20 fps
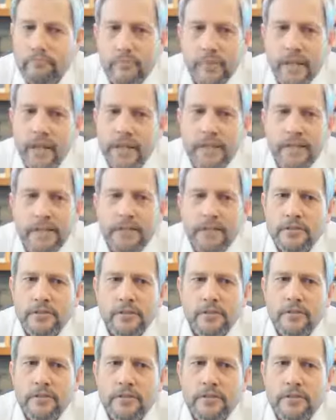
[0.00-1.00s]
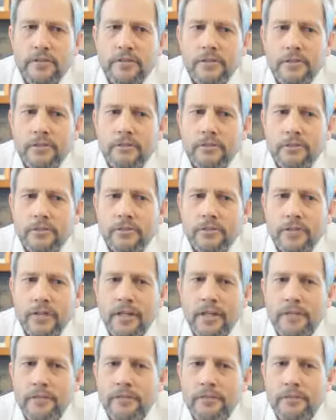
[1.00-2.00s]
I guess just
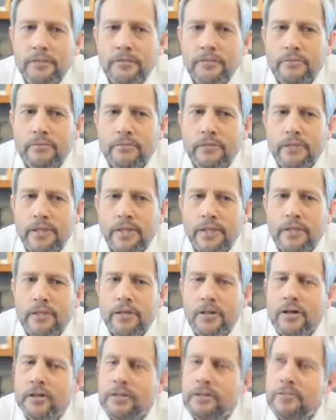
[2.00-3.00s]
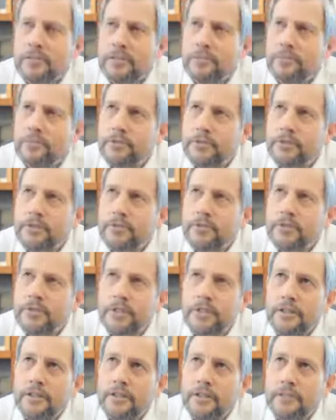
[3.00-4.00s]
try to talk to people human
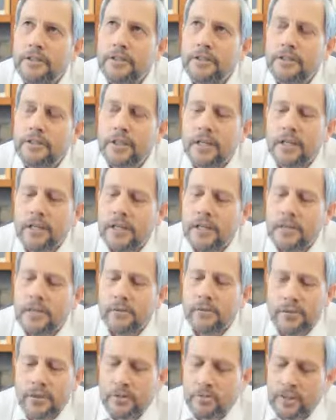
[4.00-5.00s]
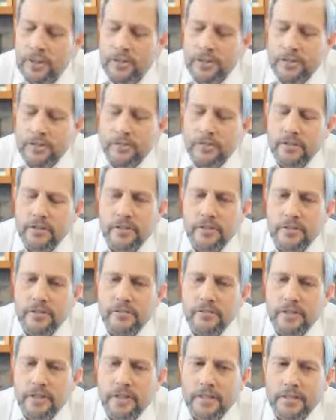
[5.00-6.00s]
to human. And the only way that you can
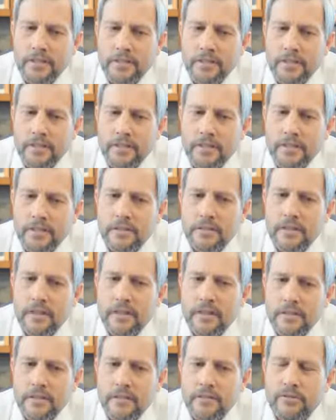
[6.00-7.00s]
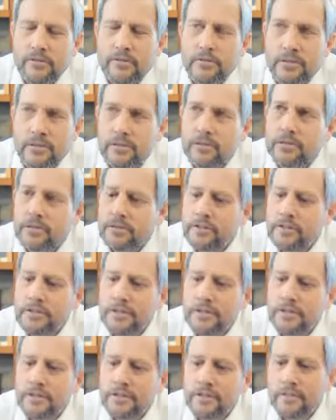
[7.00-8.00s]
do that is I think through literature. You
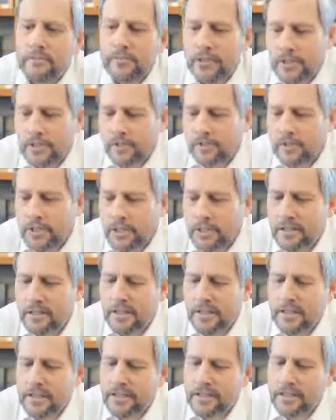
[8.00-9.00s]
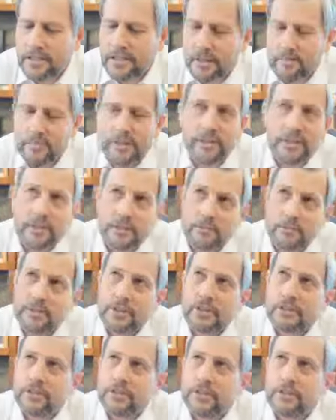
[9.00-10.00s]
get somebody to read it and step into someone
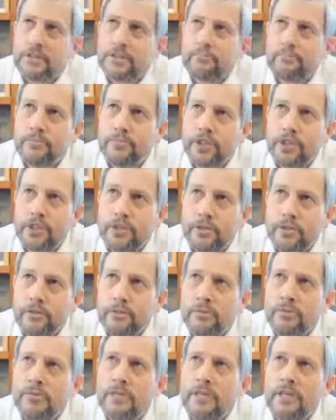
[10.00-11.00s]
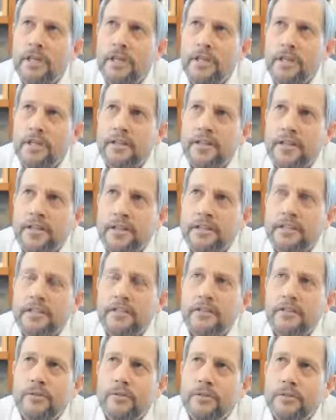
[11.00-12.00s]
else's shoes. Then they
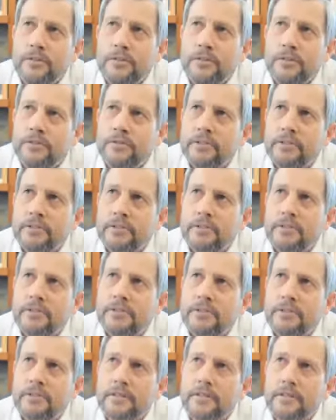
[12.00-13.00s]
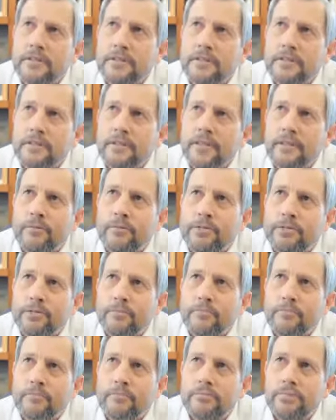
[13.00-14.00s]
see the world differently. And I think that was
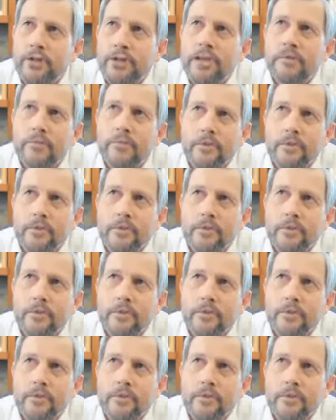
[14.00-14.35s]
a prime